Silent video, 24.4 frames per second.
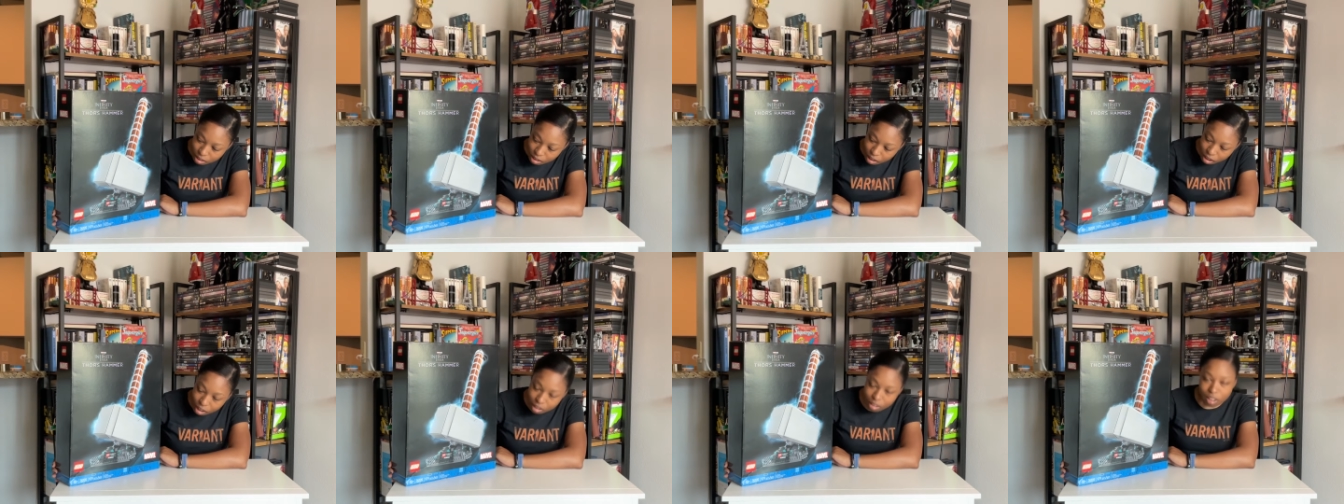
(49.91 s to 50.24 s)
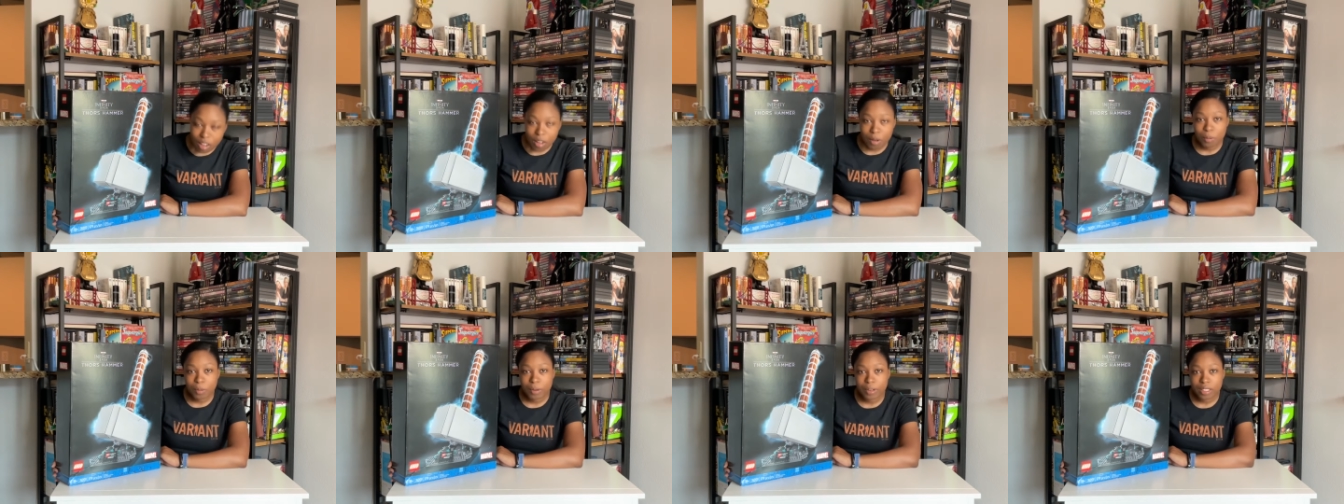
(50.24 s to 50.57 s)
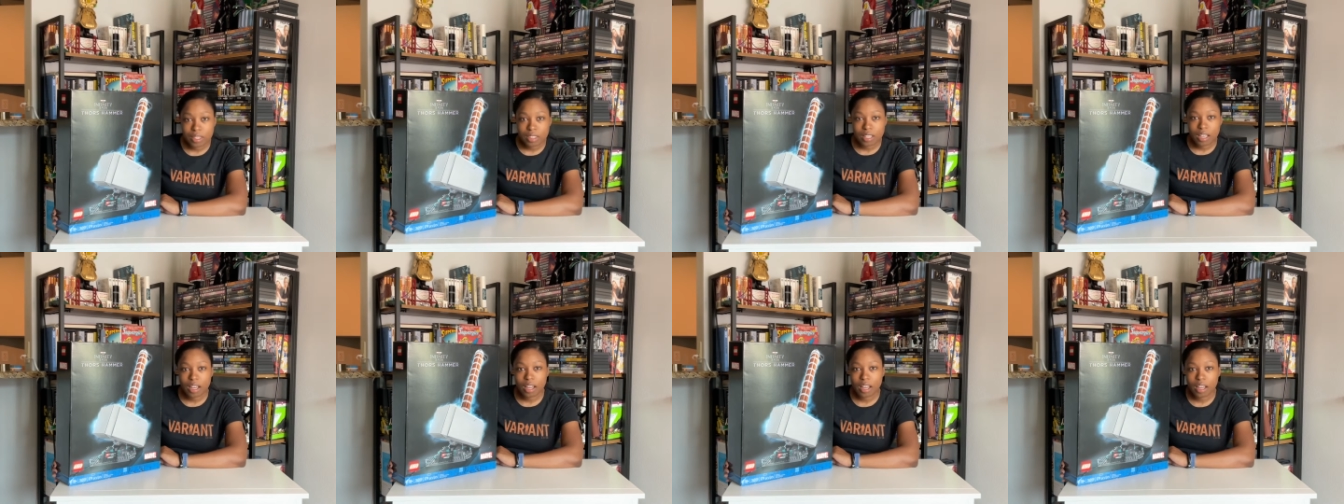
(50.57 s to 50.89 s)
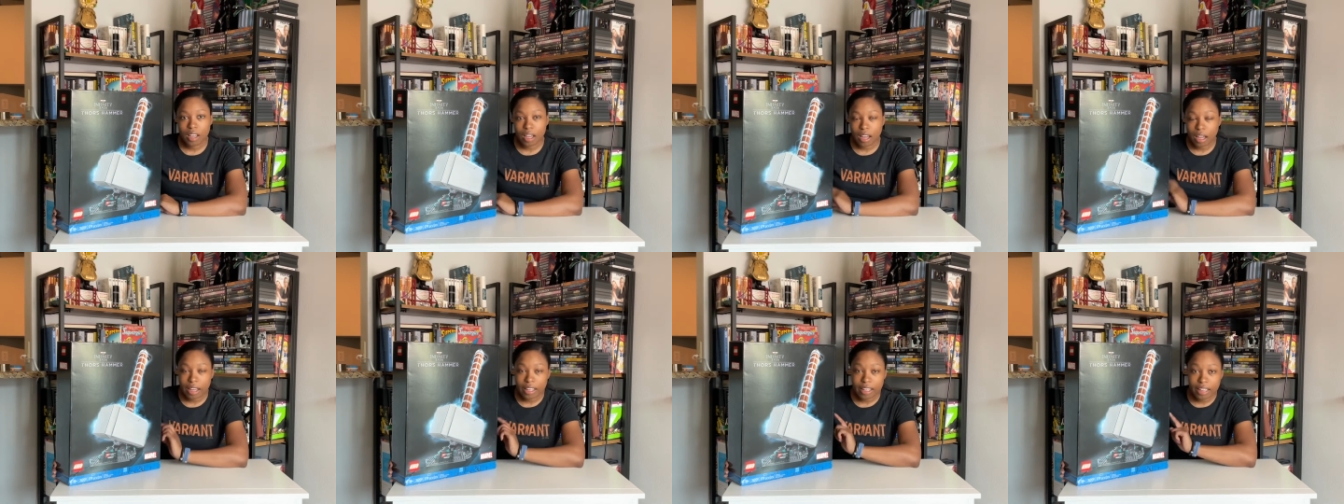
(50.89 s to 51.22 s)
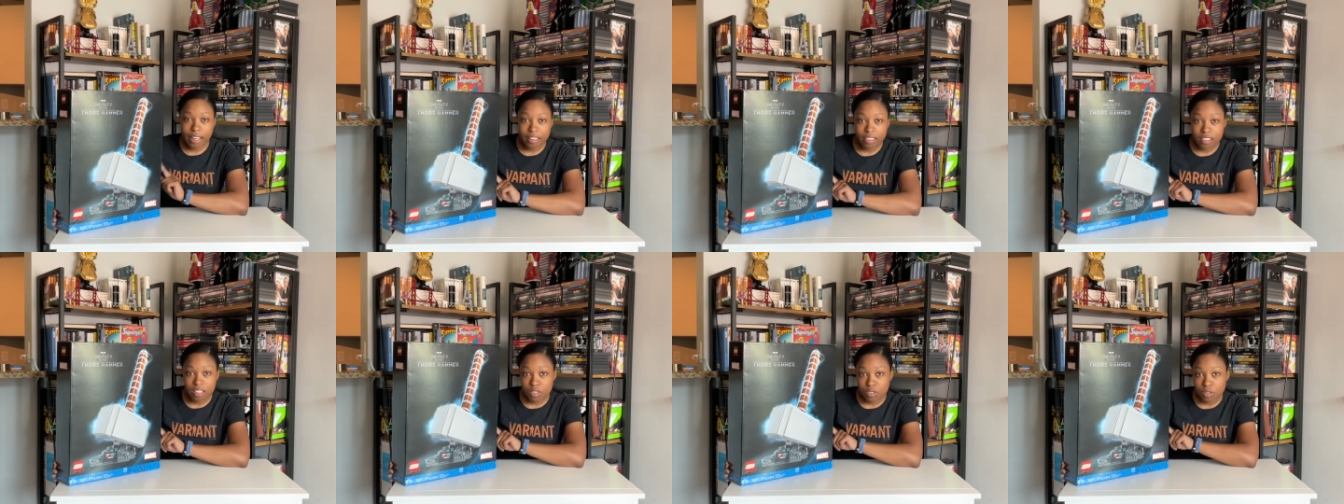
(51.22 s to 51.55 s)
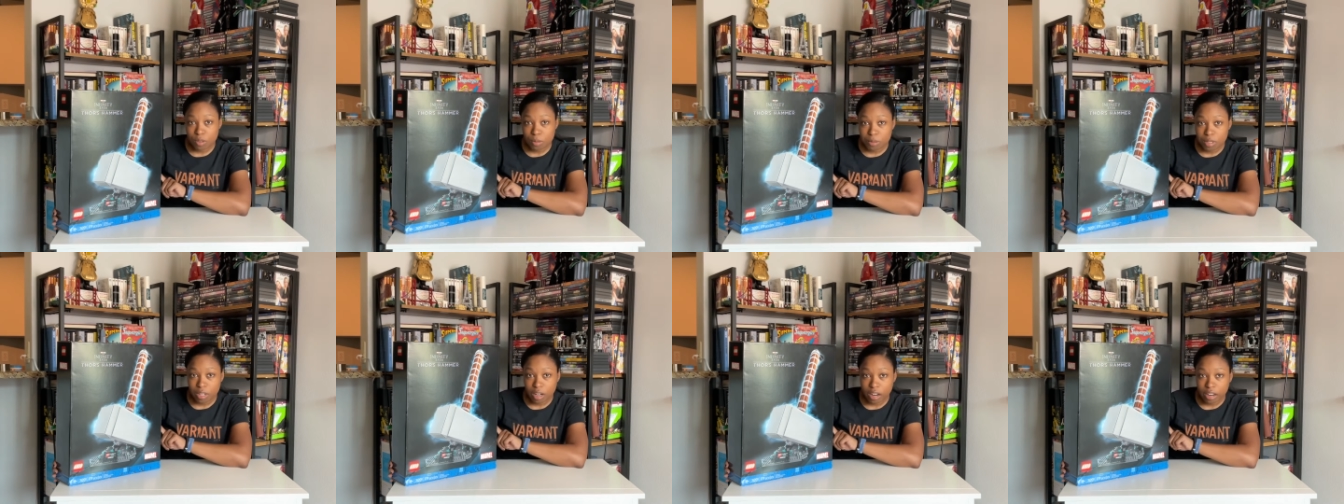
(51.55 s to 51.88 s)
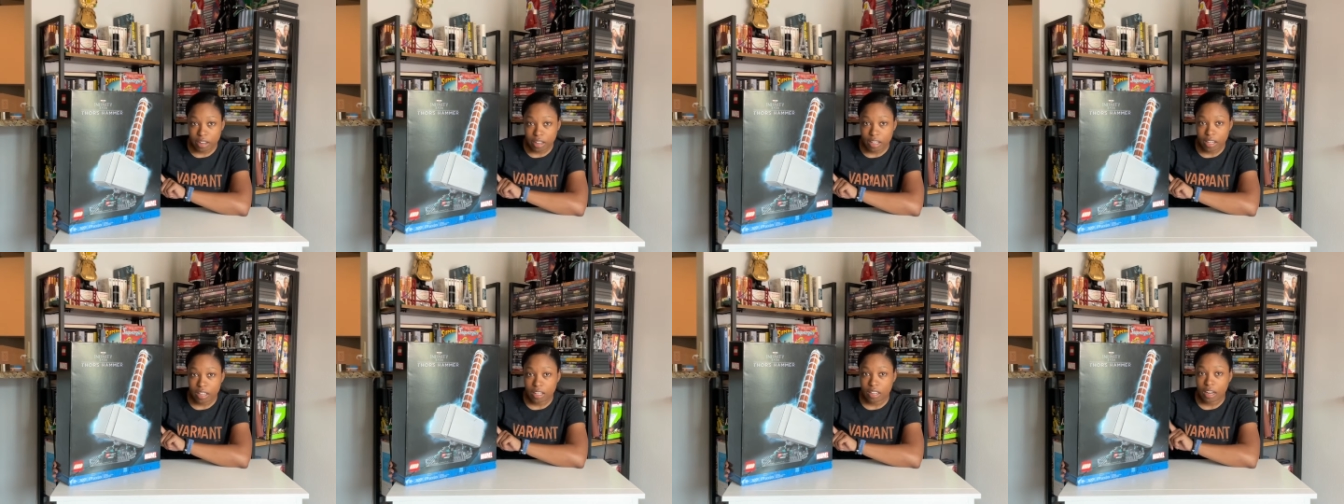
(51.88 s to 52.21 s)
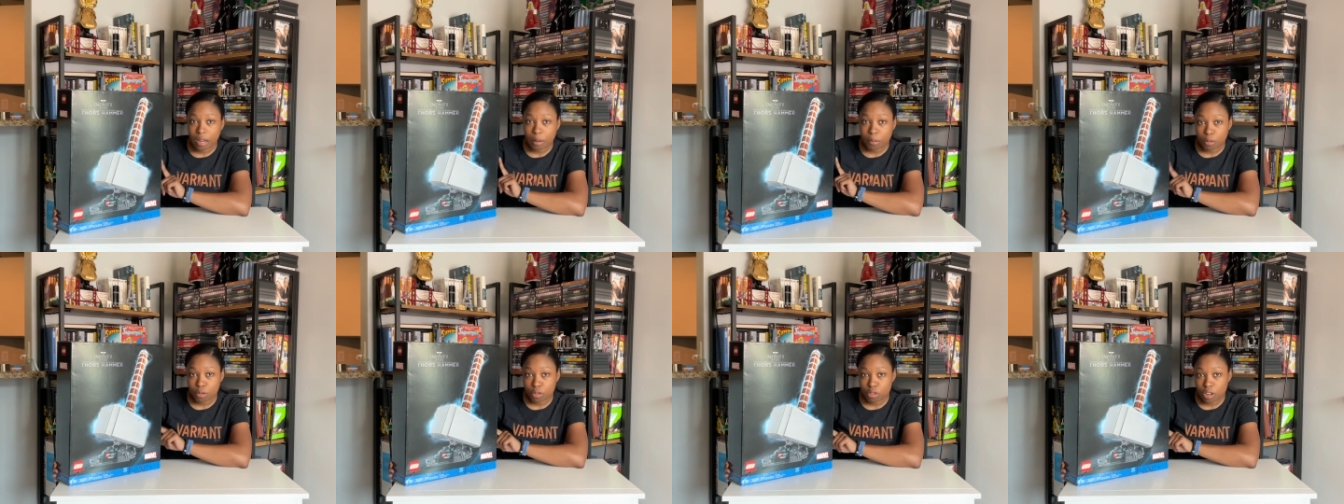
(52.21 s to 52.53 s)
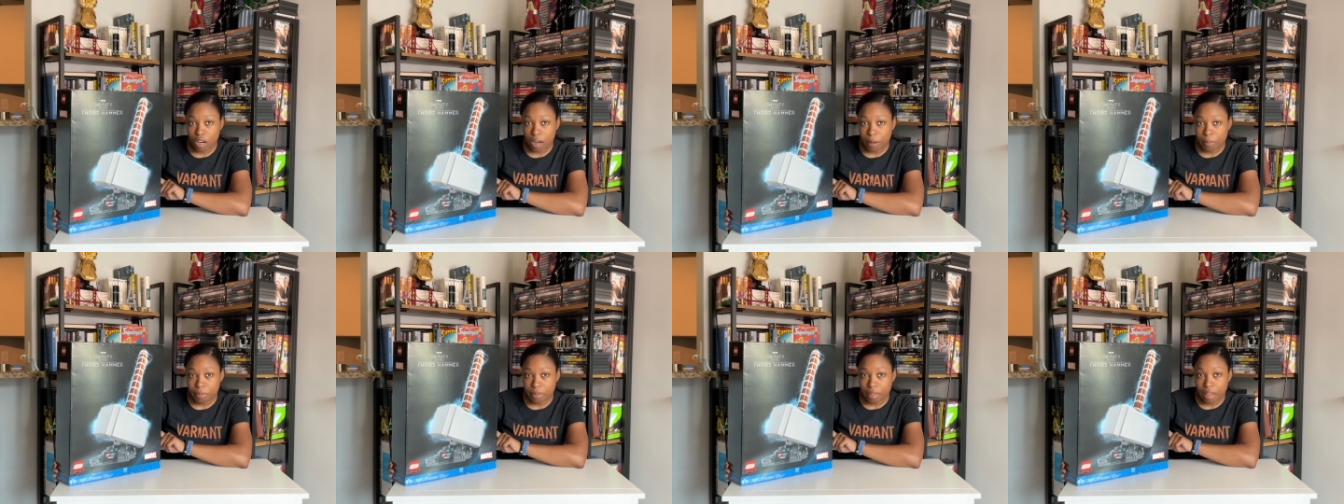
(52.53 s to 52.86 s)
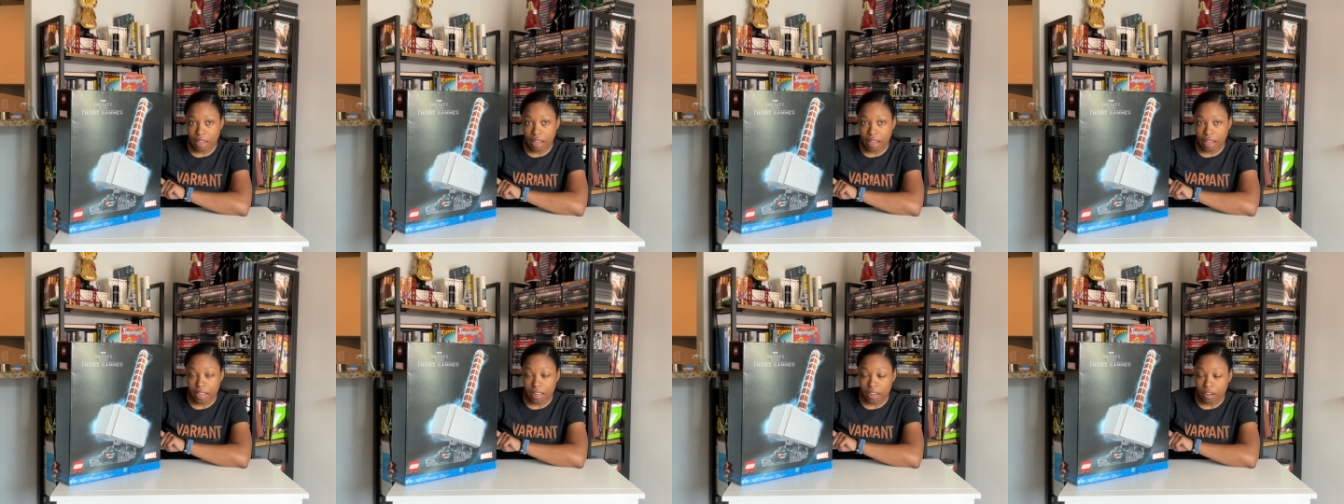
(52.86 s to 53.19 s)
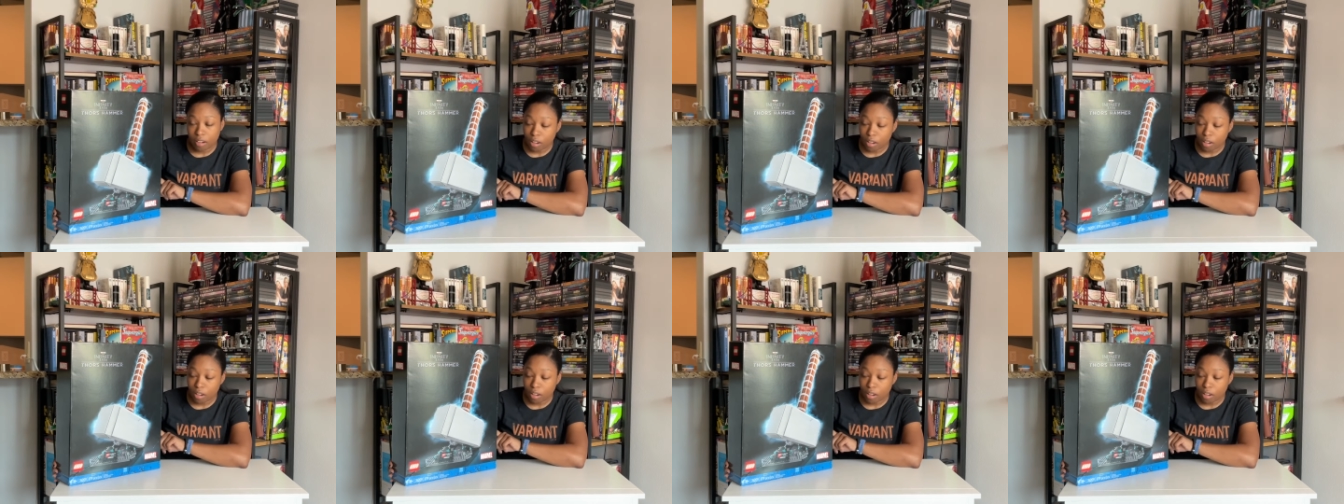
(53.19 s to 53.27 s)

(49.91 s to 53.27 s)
Along with, I got this from Target. I will drop that.